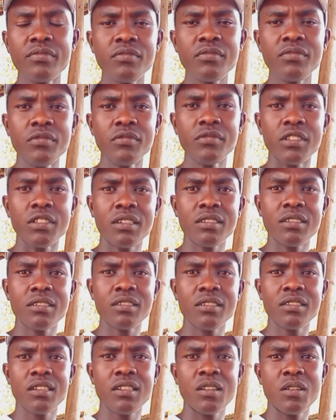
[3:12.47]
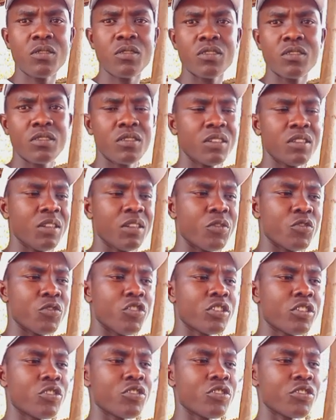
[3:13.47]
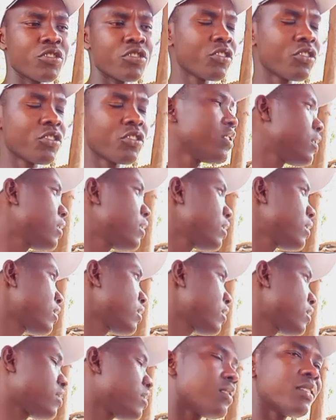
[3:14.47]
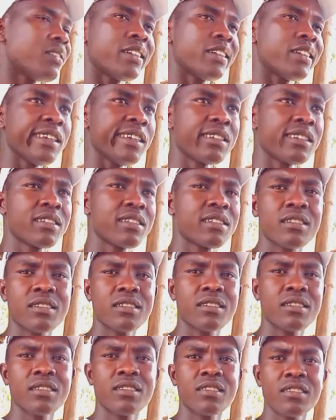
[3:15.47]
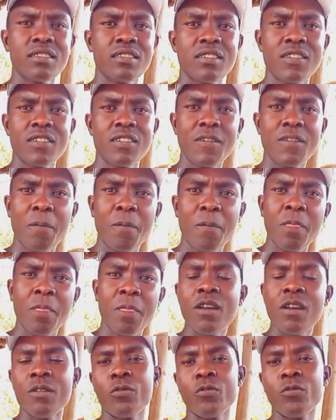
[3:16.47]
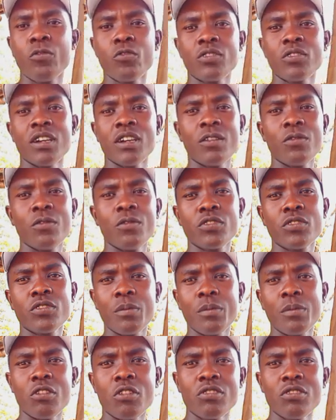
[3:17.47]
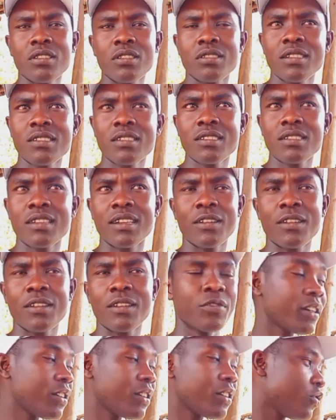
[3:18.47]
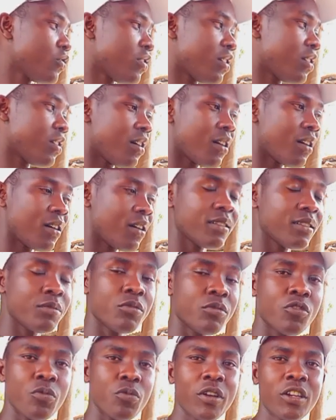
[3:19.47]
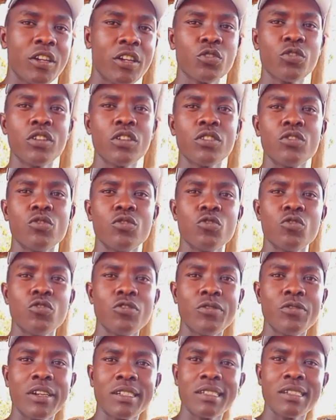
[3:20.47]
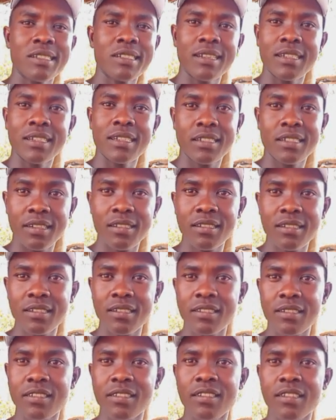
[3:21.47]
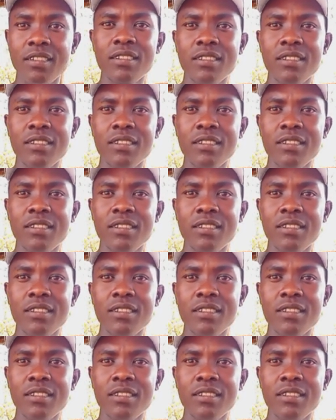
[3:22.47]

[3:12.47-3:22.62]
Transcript: Yeah. If you don't control ticks, foot and mouth disease can affect your animal. Make sure you do vaccination. Yeah.